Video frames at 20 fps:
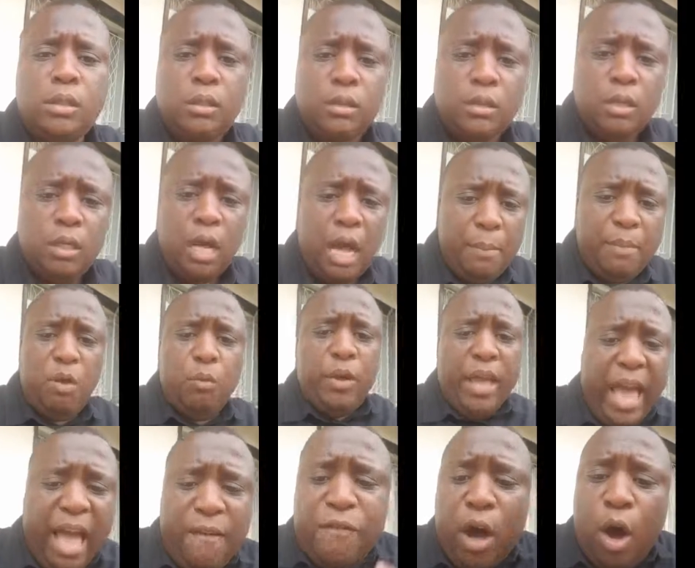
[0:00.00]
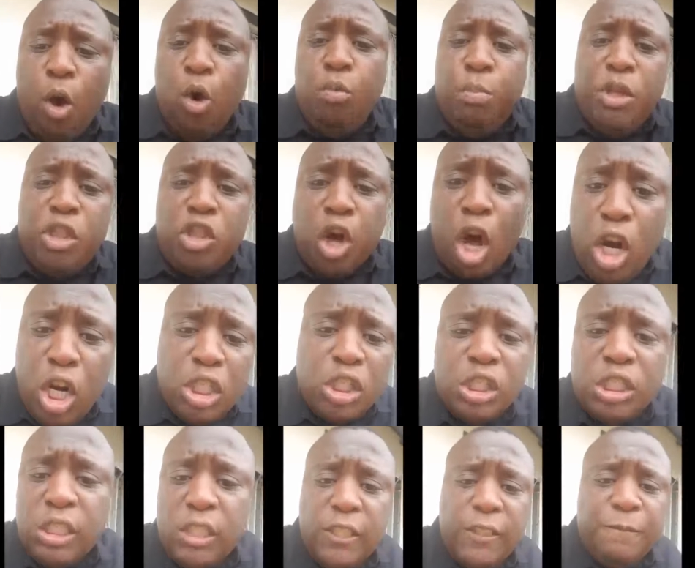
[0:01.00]
I mean, we have our own
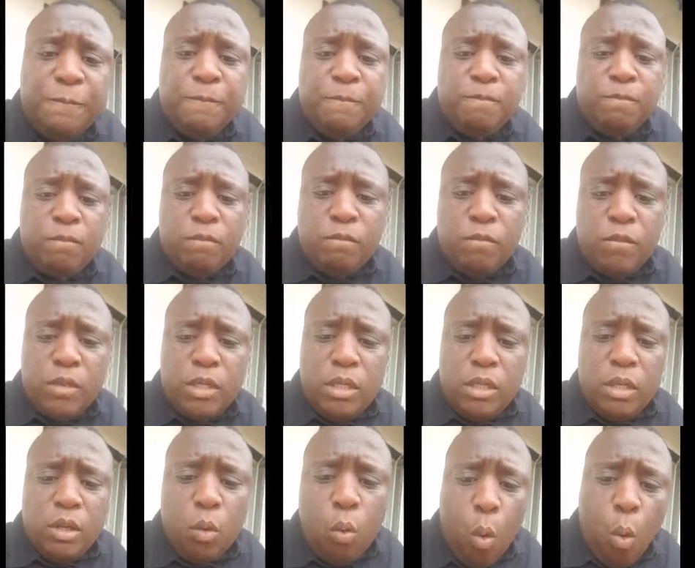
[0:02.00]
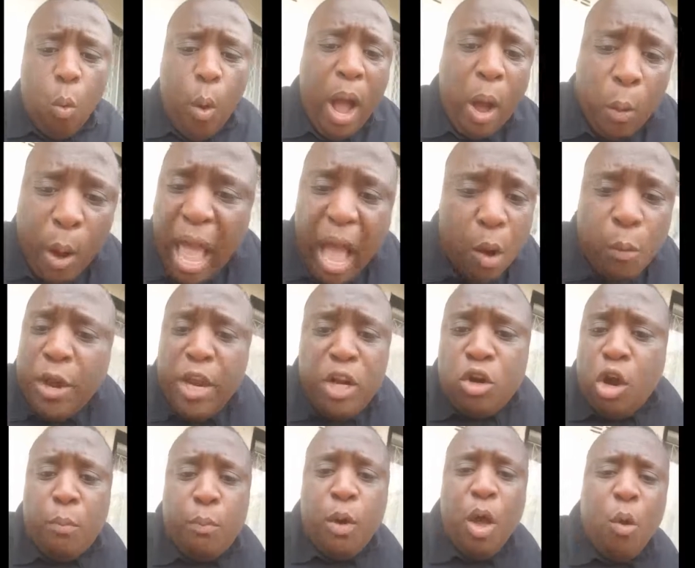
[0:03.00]
mythology. Why are we
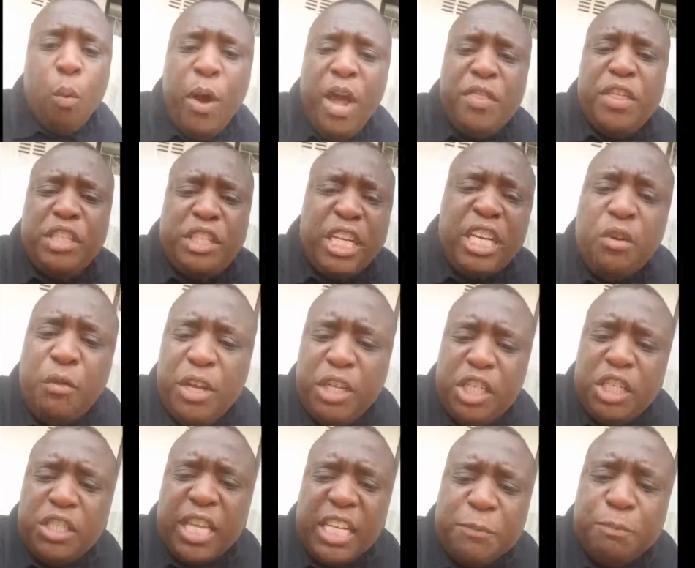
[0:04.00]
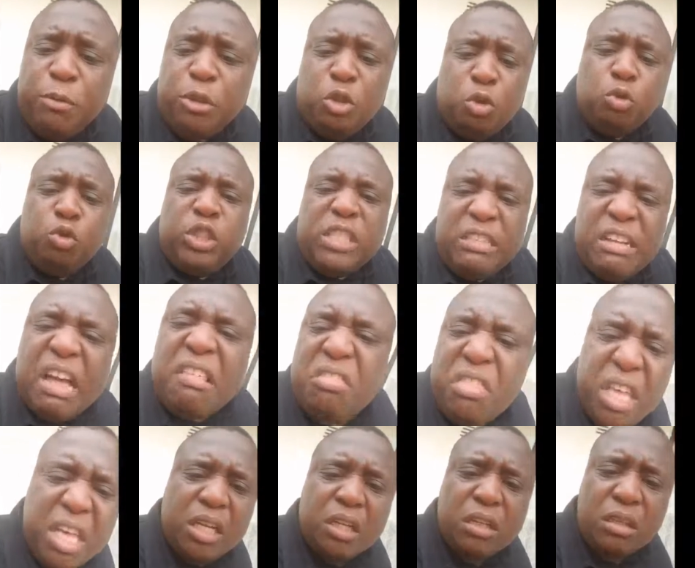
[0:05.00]
not? We're the generation that's produced nothing.